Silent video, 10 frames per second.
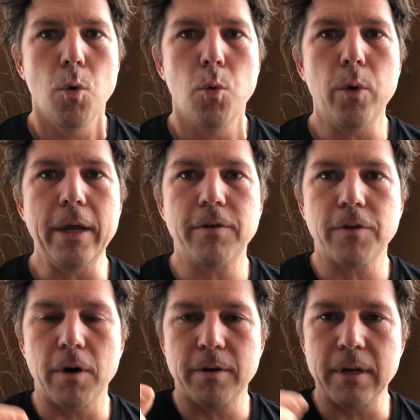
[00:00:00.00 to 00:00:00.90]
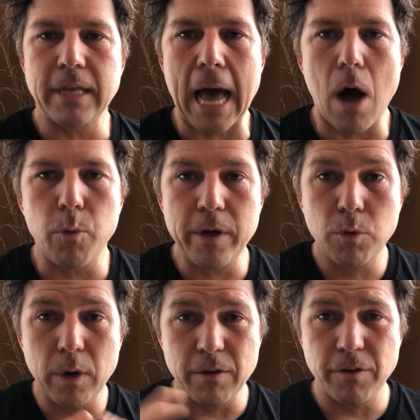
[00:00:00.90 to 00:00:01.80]
We start to doubt. We
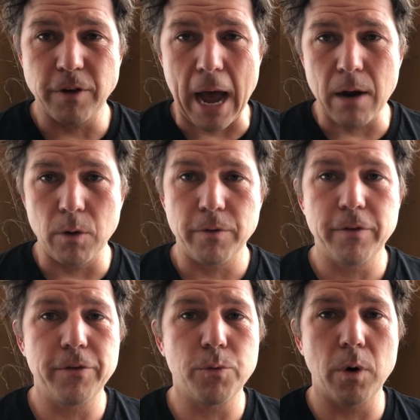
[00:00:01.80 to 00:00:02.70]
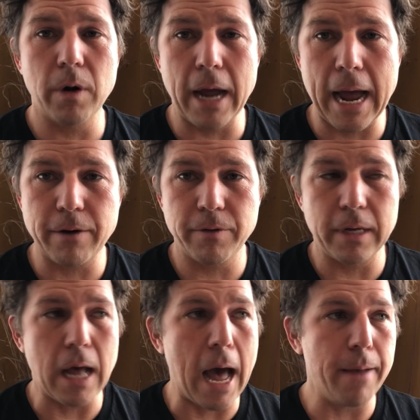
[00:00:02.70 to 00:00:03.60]
create shadows. This is where
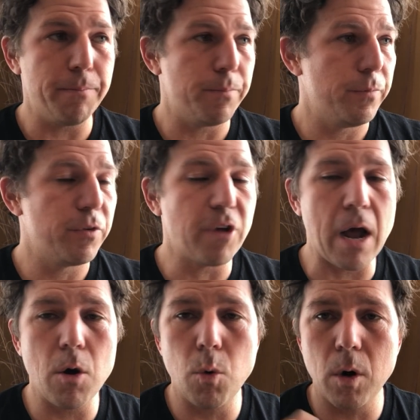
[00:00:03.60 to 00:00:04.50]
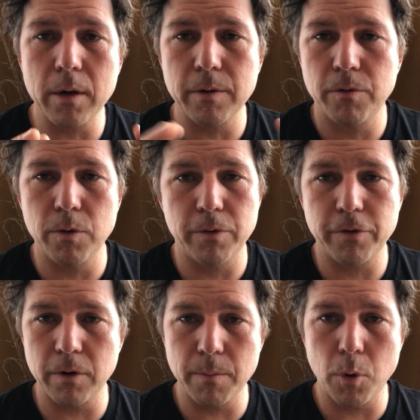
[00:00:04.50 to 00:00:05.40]
actually shadow work to a
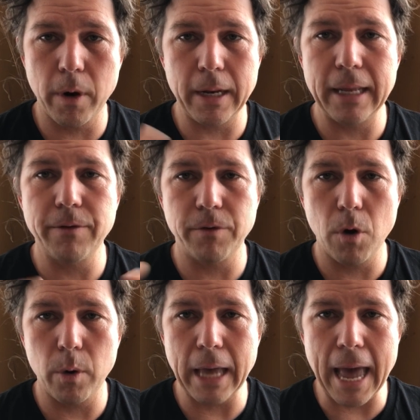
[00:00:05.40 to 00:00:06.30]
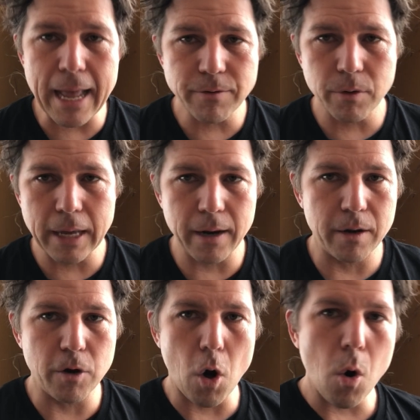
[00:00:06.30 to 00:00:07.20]
certain point is okay. It's okay to
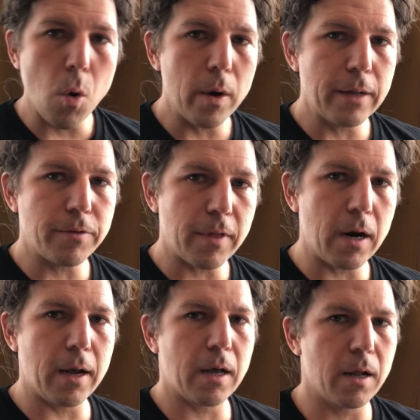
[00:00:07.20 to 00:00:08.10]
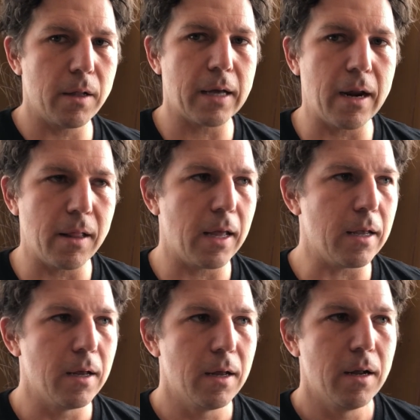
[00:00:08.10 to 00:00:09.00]
know it's there. I kind of look at it
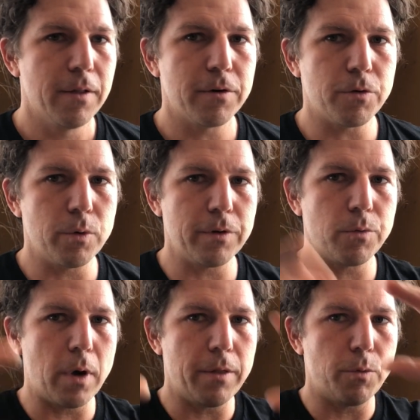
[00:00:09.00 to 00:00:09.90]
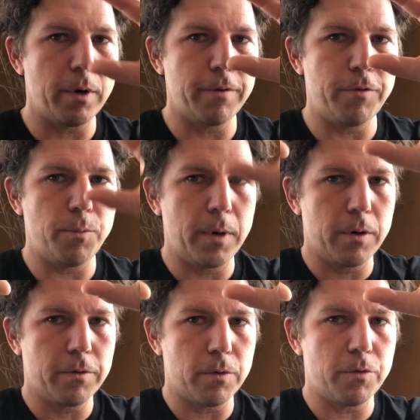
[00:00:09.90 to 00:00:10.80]
like, there's a reason why the rear view mirror
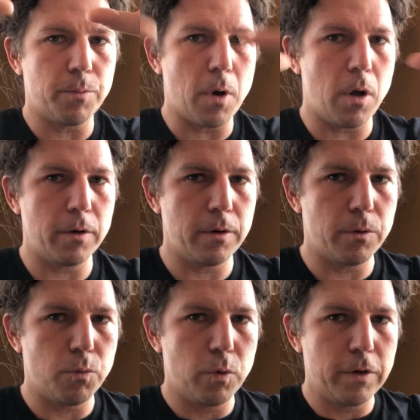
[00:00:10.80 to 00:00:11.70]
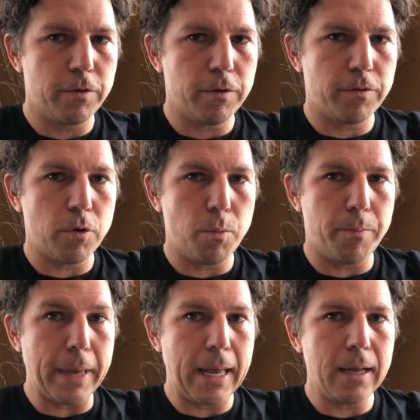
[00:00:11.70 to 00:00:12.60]
is so small and your windshield's so
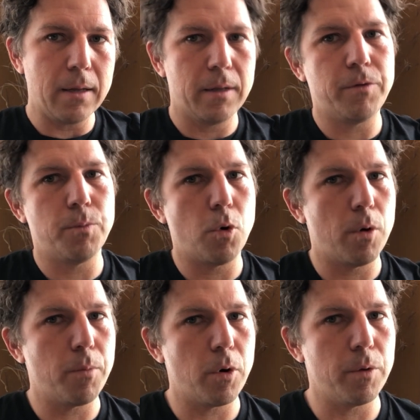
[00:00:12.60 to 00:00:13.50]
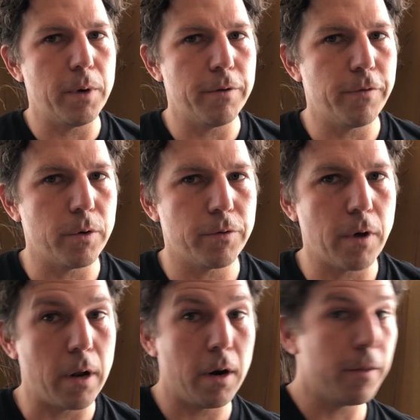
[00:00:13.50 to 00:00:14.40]
big. It's more important to me to focus
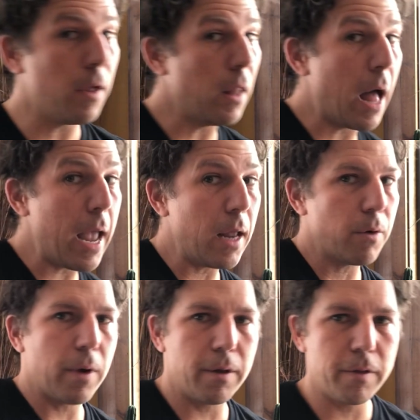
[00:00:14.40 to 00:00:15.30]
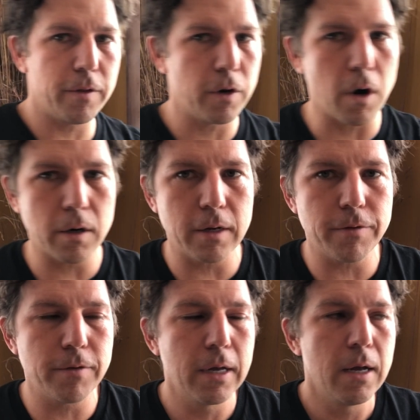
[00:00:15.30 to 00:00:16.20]
on the light rather than the
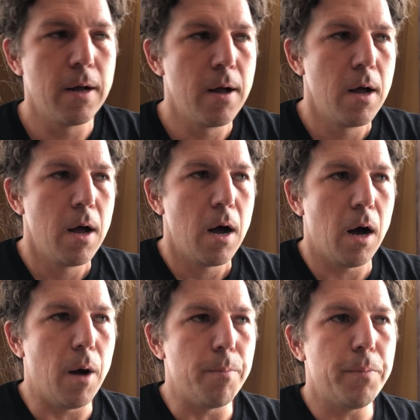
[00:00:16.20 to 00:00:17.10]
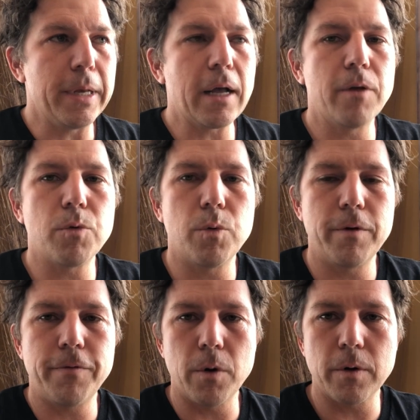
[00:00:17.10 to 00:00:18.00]
darkness. Because when we
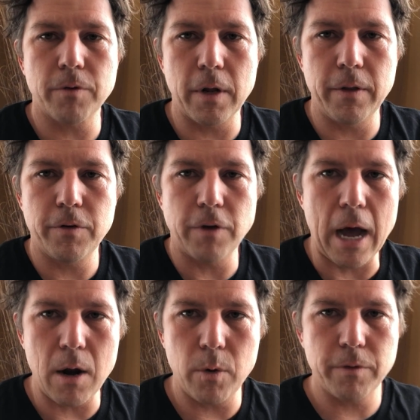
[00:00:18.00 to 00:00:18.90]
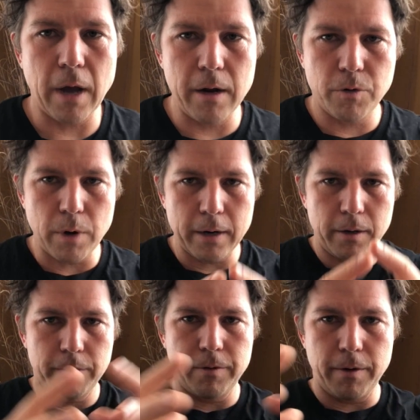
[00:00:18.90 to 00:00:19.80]
focus on the shadow, it's kind of directing
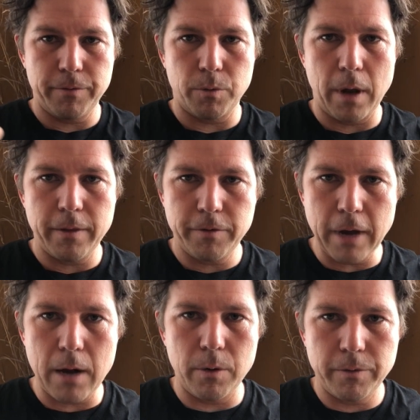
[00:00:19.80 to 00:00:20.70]
ourselves around the shadow.